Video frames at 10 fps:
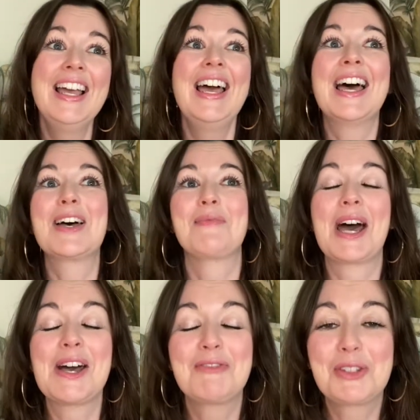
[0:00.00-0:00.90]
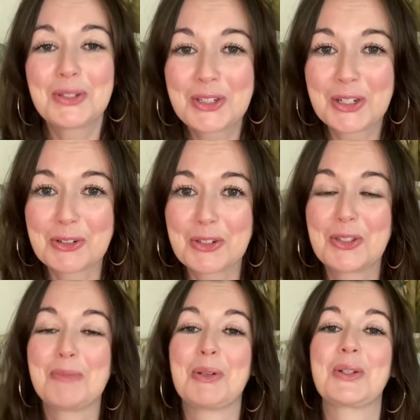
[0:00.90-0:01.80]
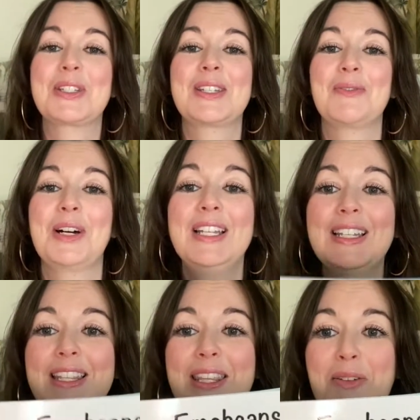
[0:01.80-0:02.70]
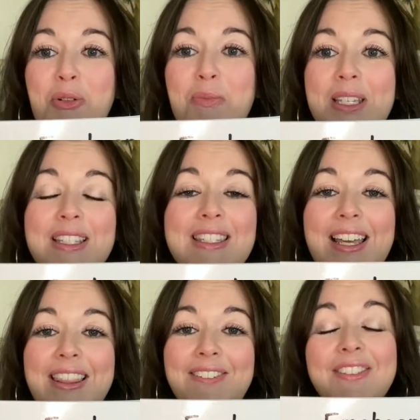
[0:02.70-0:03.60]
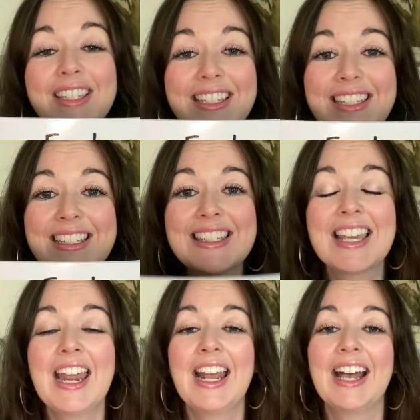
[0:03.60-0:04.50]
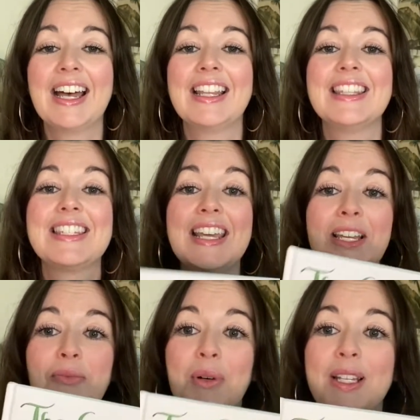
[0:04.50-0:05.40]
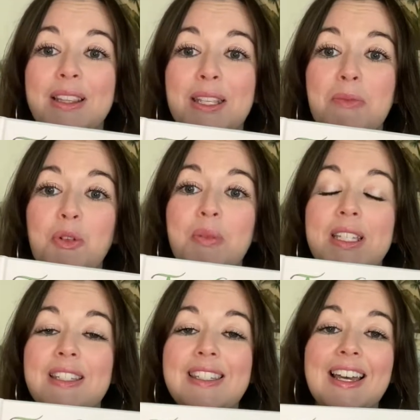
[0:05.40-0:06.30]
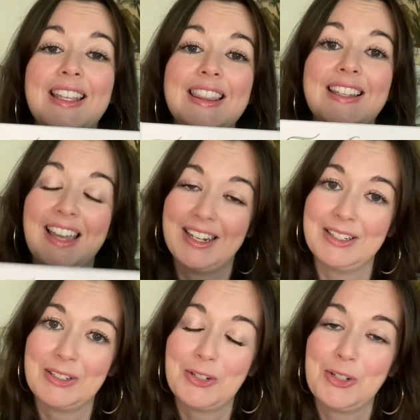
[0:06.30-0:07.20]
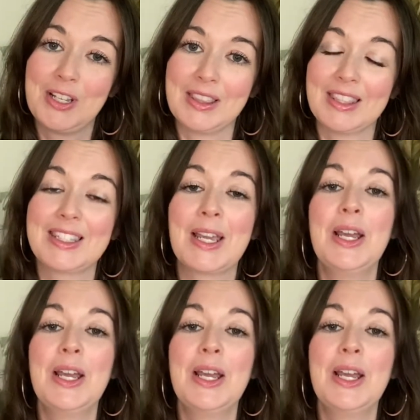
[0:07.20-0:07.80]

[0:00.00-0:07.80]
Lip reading: I have two children's books, one the Emobeans and the Feelings, and the second one, the Emobeans and the Character Strengths.